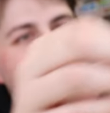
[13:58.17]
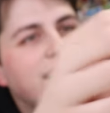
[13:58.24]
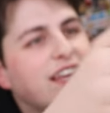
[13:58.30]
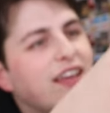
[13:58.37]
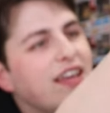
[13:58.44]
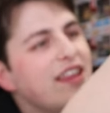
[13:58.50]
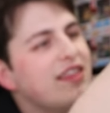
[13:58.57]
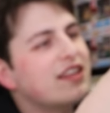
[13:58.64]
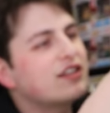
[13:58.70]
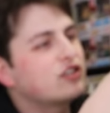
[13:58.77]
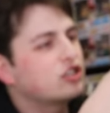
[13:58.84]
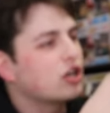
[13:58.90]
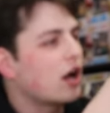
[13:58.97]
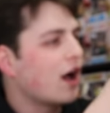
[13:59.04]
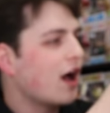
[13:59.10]
it like in the
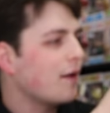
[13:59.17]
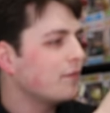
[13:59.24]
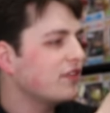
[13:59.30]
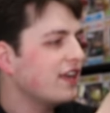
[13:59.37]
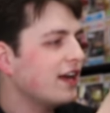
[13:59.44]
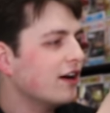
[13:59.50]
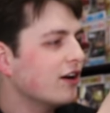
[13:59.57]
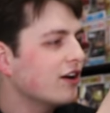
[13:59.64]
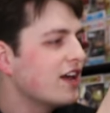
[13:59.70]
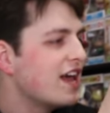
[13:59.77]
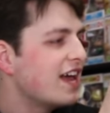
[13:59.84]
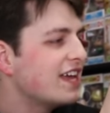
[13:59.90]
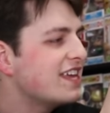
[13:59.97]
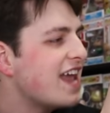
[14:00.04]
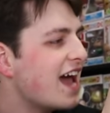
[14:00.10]
top there?
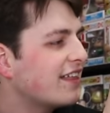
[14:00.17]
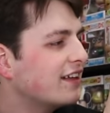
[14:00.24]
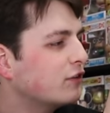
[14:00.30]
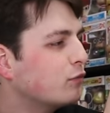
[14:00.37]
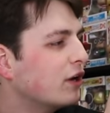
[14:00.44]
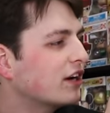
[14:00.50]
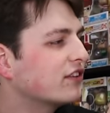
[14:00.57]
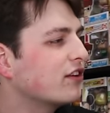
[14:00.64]
Yeah, that's weird.